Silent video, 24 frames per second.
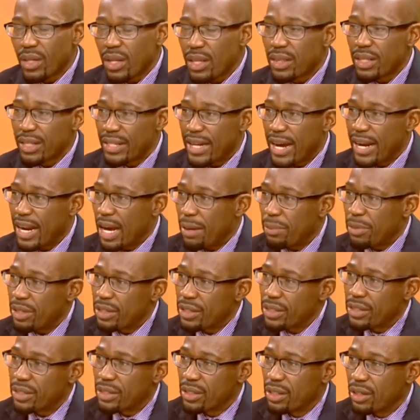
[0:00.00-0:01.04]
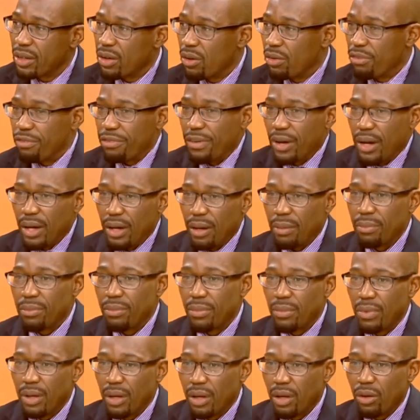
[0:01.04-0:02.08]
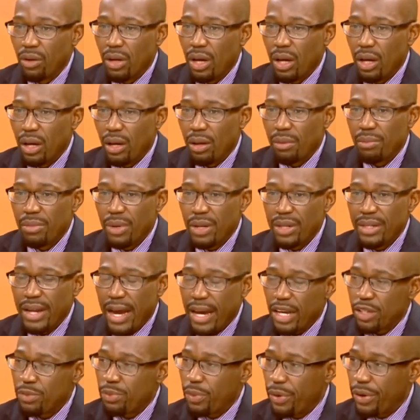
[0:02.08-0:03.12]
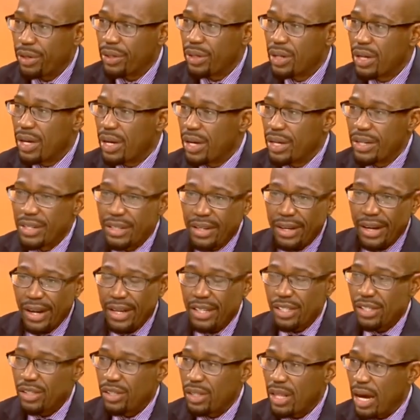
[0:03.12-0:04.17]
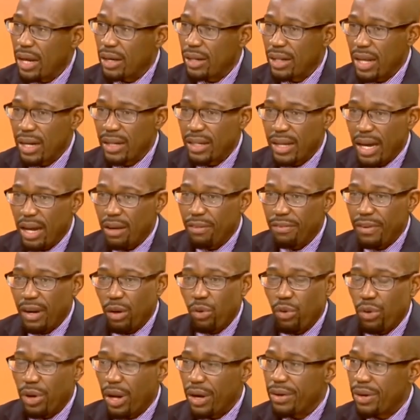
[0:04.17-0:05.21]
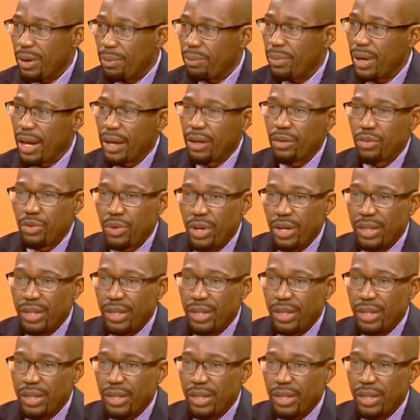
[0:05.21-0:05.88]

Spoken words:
dynamics of a diasporan, it creates that kind of like conundrum. Like you